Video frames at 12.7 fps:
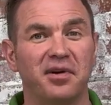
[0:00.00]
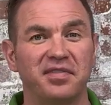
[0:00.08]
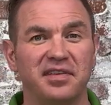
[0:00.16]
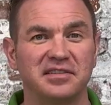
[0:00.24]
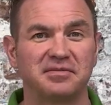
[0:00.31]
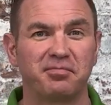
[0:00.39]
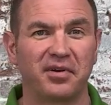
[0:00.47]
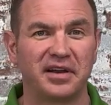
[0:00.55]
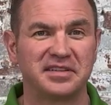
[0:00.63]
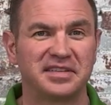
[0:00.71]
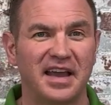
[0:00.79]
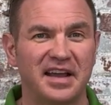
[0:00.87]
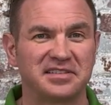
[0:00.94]
what these price
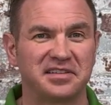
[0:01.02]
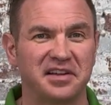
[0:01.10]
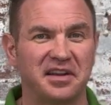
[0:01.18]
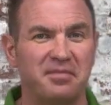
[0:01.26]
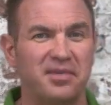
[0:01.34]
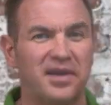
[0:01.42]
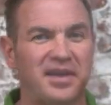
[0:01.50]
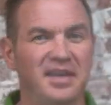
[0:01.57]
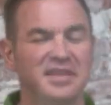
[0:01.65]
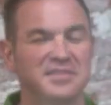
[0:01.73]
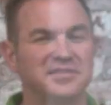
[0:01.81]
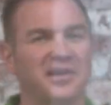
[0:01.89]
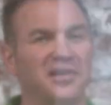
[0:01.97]
tags are going to be. Yep.
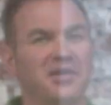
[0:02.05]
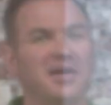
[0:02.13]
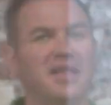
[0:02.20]
So